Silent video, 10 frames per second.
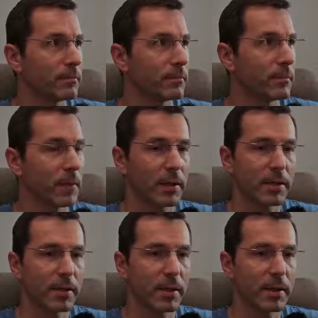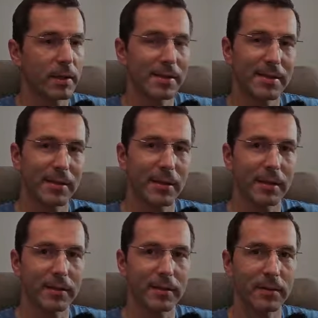let's say,
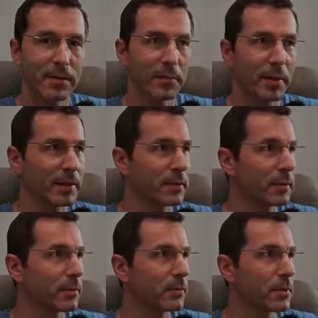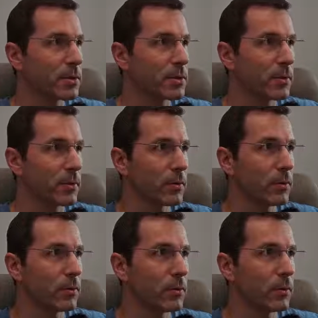select the band which
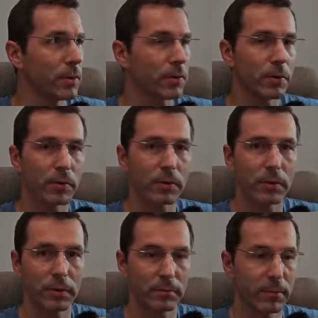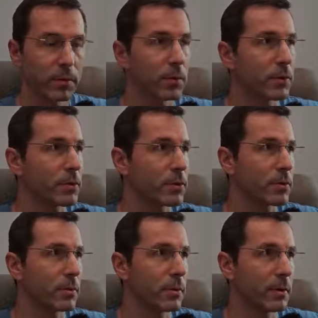you wish to watch,
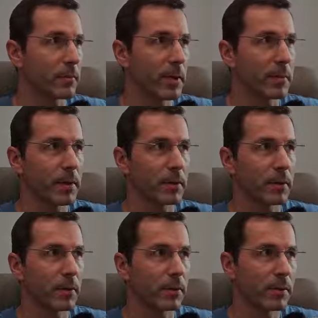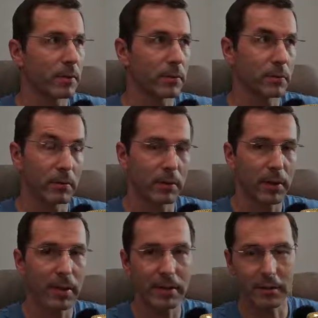or maybe also
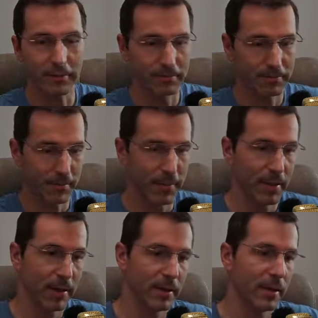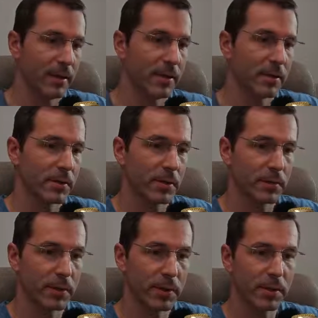locator. So
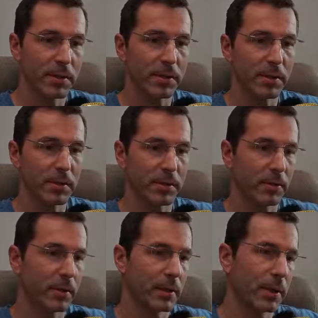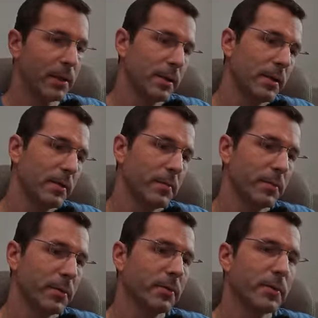this is currently in
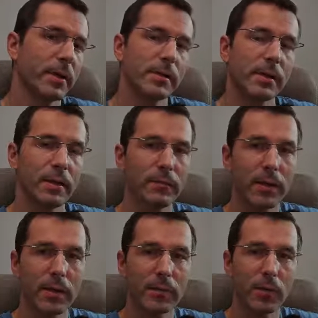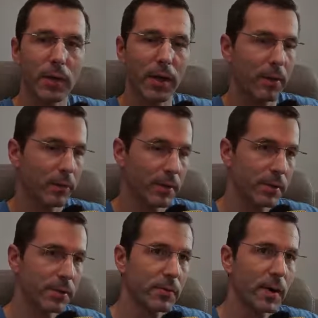progress and we are working on it.
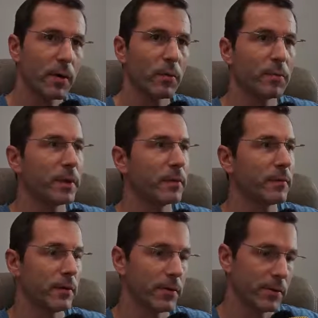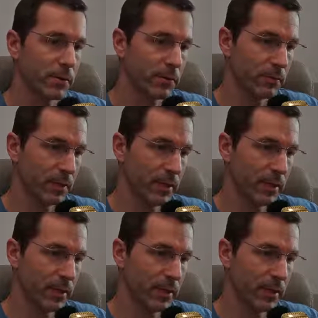So I hope that very soon,